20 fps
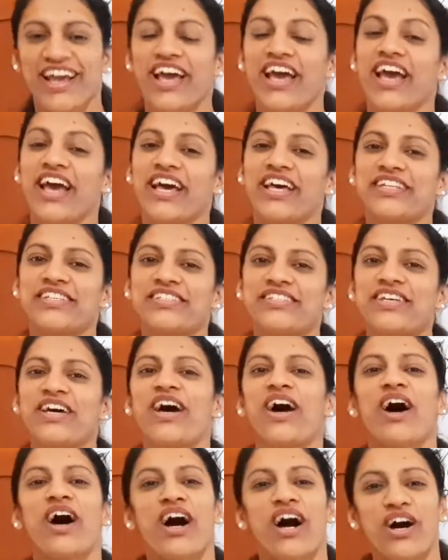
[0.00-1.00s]
and
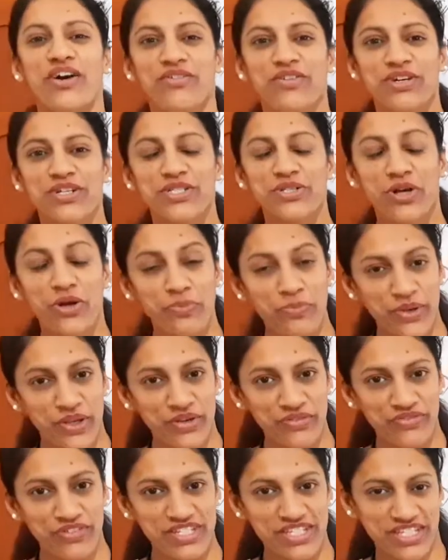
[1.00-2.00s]
our topic
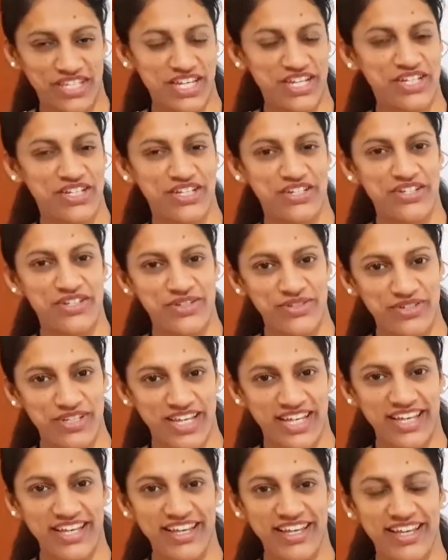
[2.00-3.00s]
of discussion
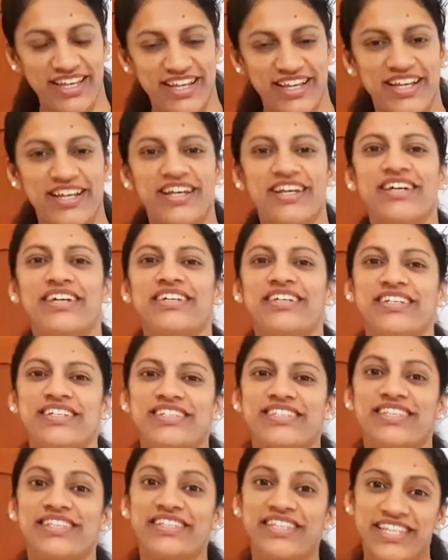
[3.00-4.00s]
today
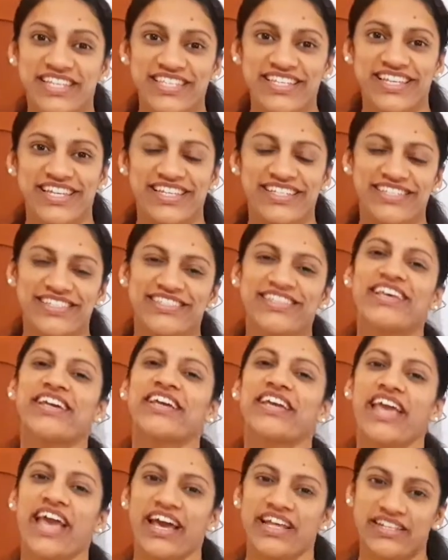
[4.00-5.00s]
is the disease
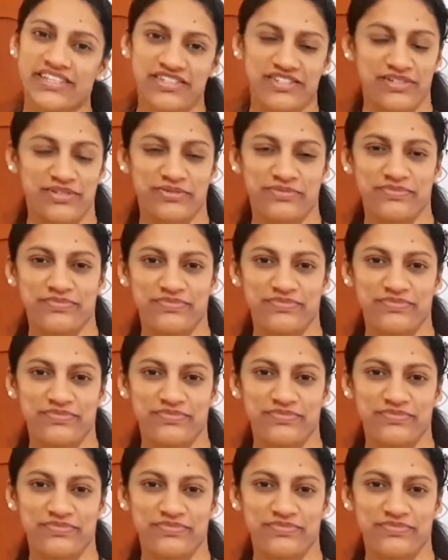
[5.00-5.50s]
cancer.